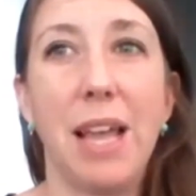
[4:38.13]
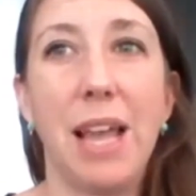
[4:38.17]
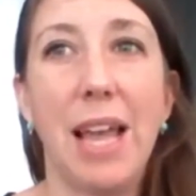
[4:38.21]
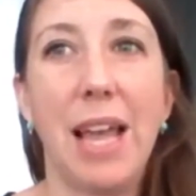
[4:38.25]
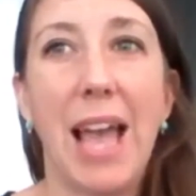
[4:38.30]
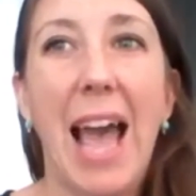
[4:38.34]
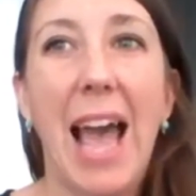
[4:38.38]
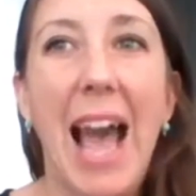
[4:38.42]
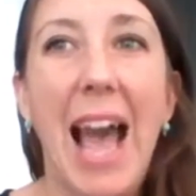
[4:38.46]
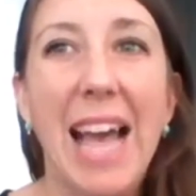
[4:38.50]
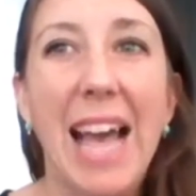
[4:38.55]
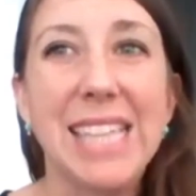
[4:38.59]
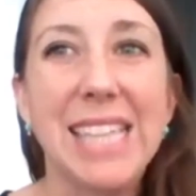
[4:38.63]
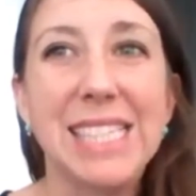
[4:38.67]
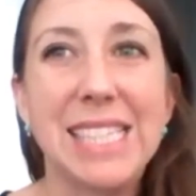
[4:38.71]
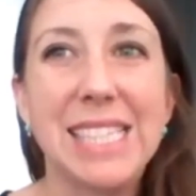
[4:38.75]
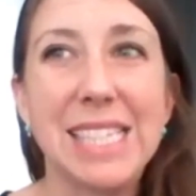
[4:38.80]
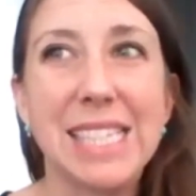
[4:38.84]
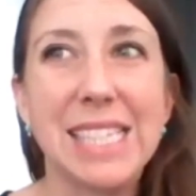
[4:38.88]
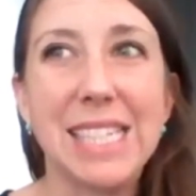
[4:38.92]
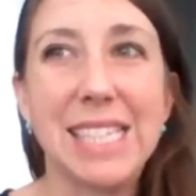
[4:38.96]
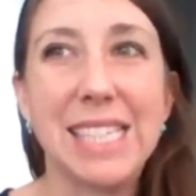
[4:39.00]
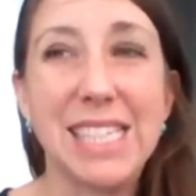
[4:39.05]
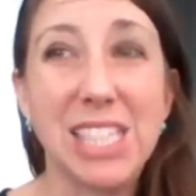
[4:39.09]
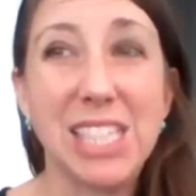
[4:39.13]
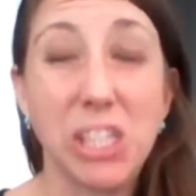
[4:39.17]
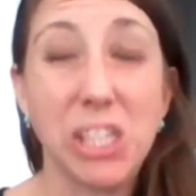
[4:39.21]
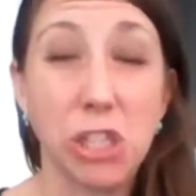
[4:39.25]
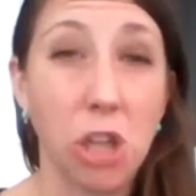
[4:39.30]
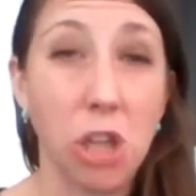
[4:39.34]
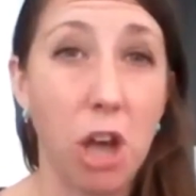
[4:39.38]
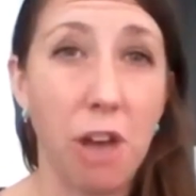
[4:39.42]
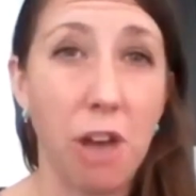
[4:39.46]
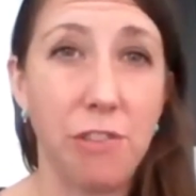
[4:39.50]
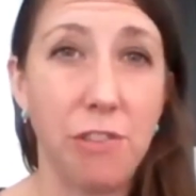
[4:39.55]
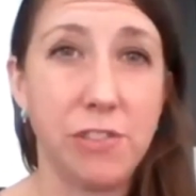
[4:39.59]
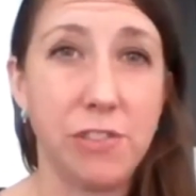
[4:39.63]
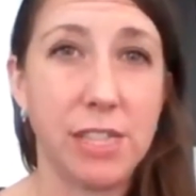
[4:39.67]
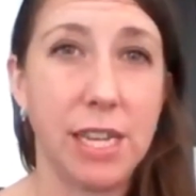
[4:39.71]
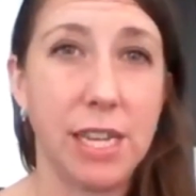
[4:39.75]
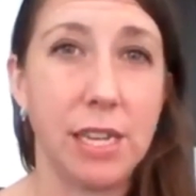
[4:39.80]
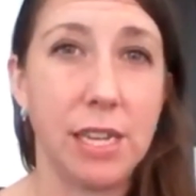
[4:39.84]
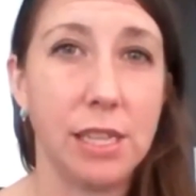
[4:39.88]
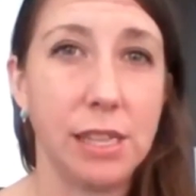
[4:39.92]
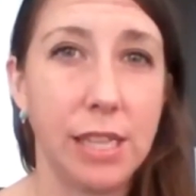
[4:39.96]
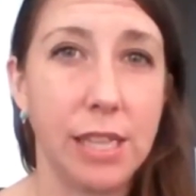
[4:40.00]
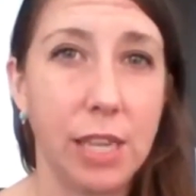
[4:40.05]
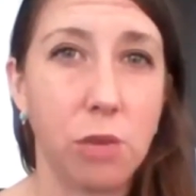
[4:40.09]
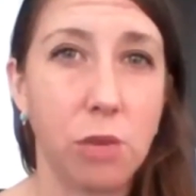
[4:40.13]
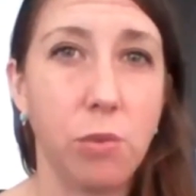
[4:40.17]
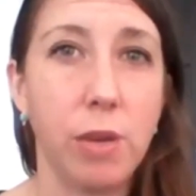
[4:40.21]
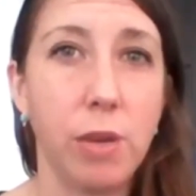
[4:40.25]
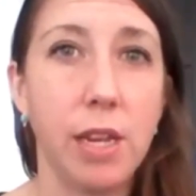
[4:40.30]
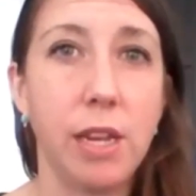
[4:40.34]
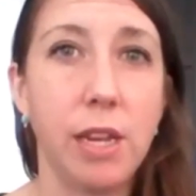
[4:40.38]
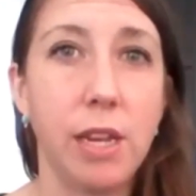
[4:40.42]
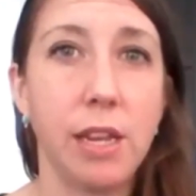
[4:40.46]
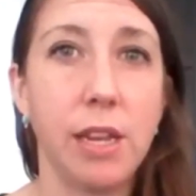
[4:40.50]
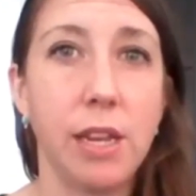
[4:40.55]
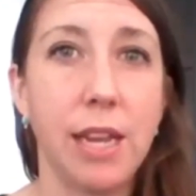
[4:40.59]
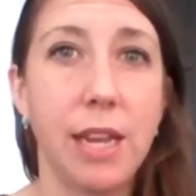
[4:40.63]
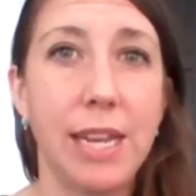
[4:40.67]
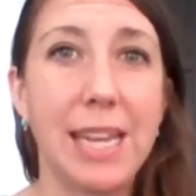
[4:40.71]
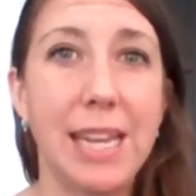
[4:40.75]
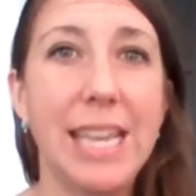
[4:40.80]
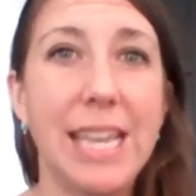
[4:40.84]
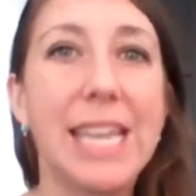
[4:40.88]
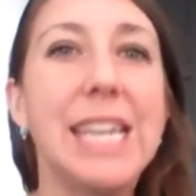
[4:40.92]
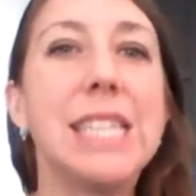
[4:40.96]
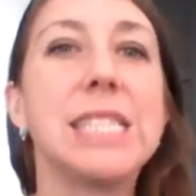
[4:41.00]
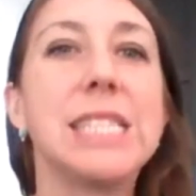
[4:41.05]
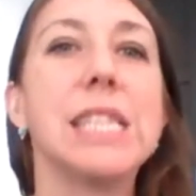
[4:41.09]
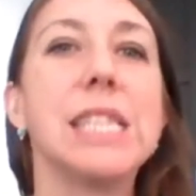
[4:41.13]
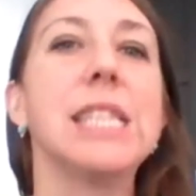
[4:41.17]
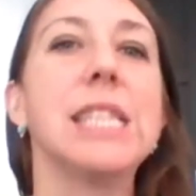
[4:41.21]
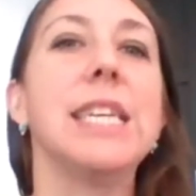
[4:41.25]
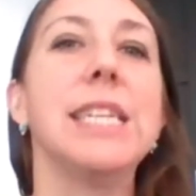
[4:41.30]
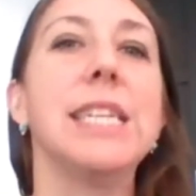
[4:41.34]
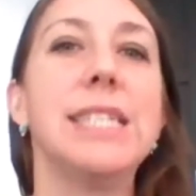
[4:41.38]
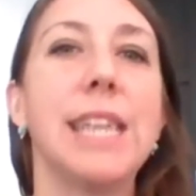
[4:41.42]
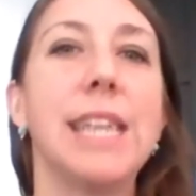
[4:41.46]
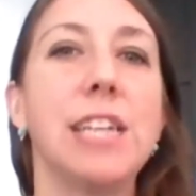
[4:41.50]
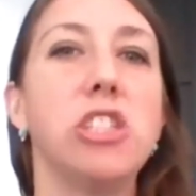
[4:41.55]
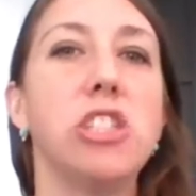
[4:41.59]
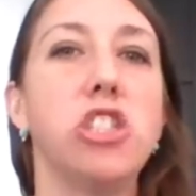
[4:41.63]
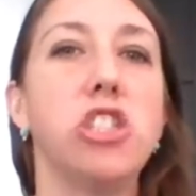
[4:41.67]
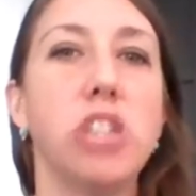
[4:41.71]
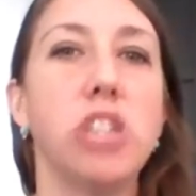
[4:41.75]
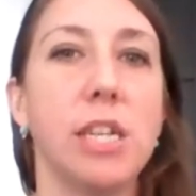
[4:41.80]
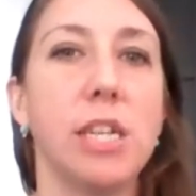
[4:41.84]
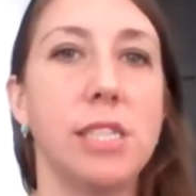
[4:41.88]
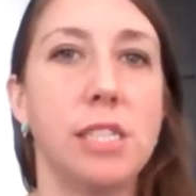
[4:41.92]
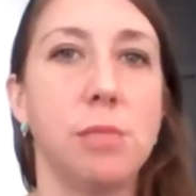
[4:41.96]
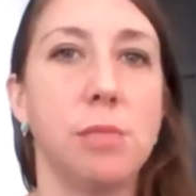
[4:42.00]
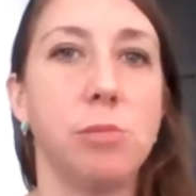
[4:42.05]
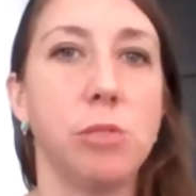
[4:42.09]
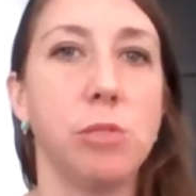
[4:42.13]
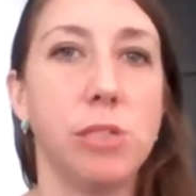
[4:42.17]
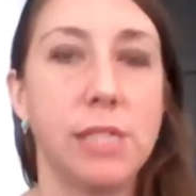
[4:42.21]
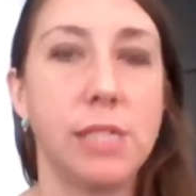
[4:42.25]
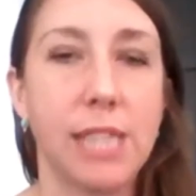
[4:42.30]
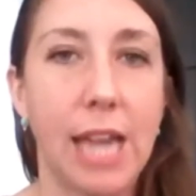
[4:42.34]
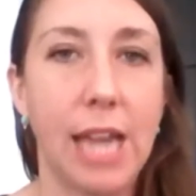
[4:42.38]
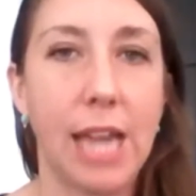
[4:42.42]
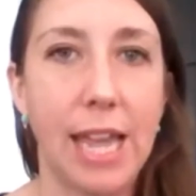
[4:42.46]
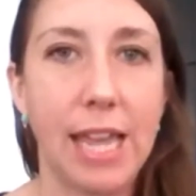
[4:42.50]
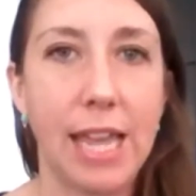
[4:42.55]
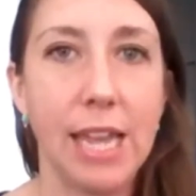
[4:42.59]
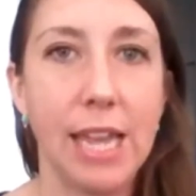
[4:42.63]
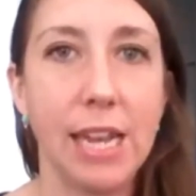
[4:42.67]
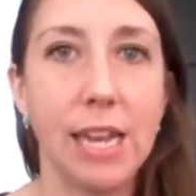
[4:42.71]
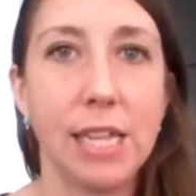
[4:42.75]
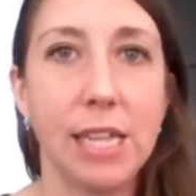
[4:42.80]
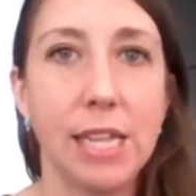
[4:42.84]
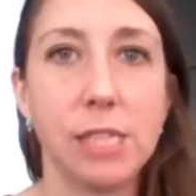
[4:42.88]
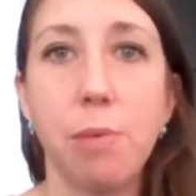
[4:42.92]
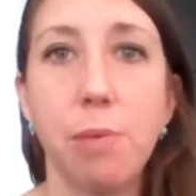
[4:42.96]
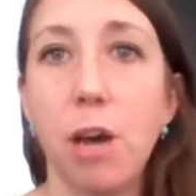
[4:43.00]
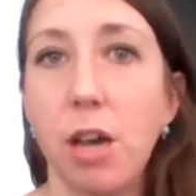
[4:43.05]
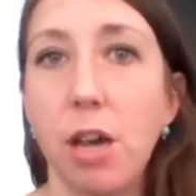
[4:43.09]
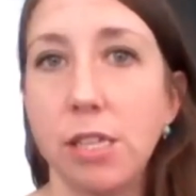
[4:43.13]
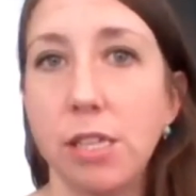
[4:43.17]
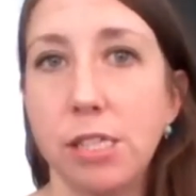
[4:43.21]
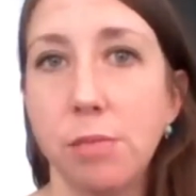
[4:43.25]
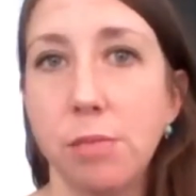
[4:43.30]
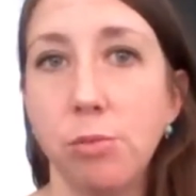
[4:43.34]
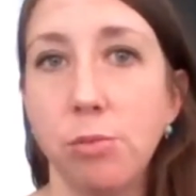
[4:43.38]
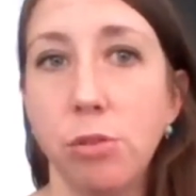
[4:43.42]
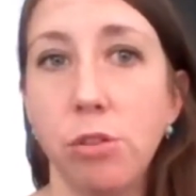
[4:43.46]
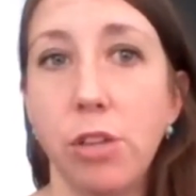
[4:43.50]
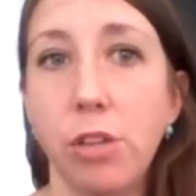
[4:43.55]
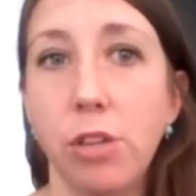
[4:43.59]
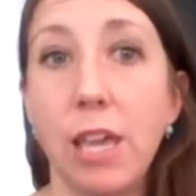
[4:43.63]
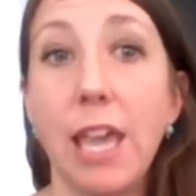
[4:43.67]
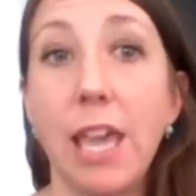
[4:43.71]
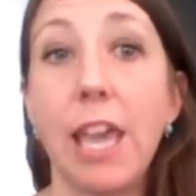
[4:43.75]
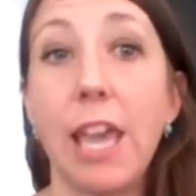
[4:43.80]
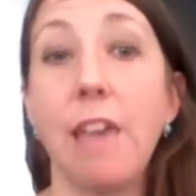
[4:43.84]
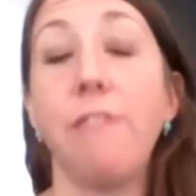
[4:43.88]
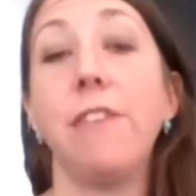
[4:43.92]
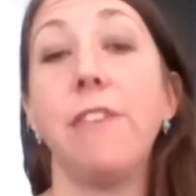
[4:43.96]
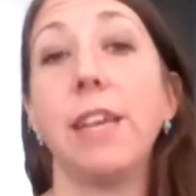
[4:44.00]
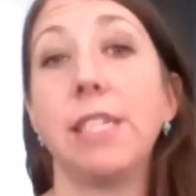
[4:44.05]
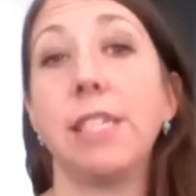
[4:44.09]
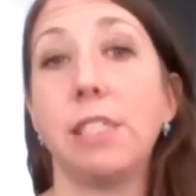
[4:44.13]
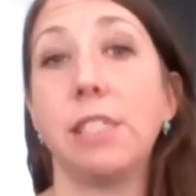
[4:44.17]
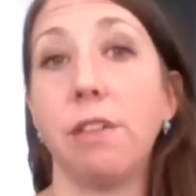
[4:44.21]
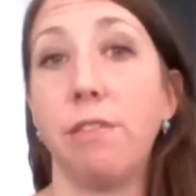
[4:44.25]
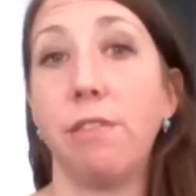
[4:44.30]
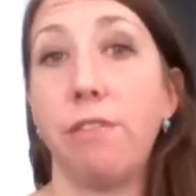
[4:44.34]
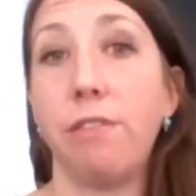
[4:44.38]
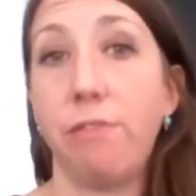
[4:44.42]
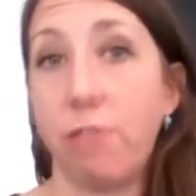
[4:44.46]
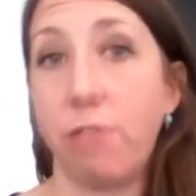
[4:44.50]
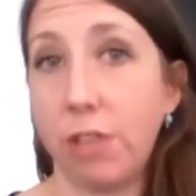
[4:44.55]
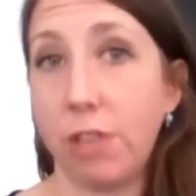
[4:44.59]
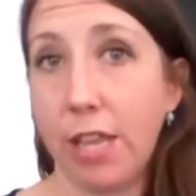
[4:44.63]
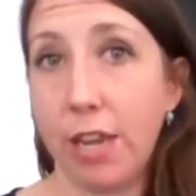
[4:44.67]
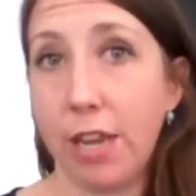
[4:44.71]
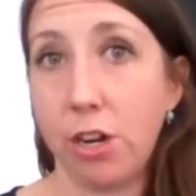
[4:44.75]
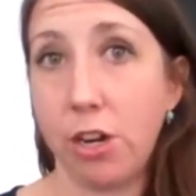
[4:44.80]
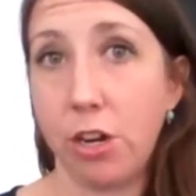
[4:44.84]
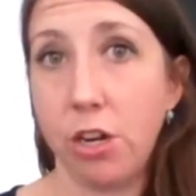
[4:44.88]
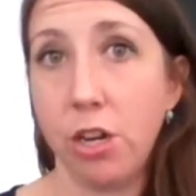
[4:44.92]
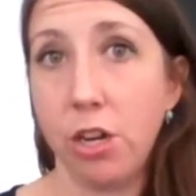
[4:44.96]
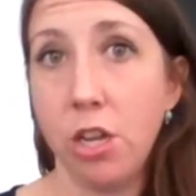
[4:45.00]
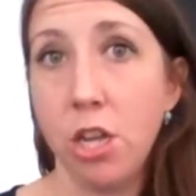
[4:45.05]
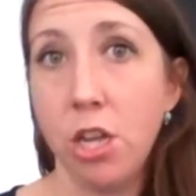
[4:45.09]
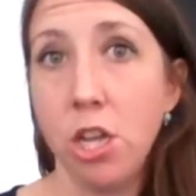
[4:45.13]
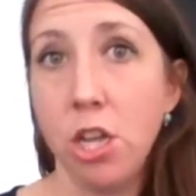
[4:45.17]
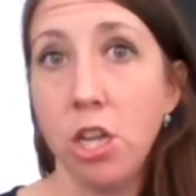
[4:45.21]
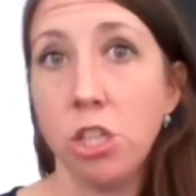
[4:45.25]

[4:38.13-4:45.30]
as soft and liquid and easily digestible diet as possible if it's a flare.